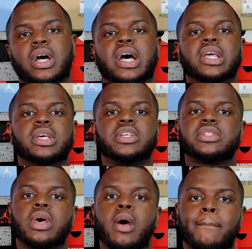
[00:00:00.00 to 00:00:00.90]

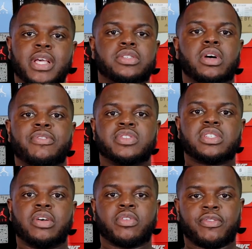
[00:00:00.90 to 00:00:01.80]
highest, based off of
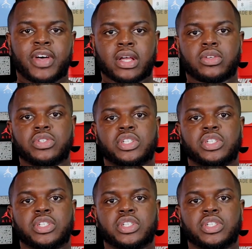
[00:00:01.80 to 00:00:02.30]
several factors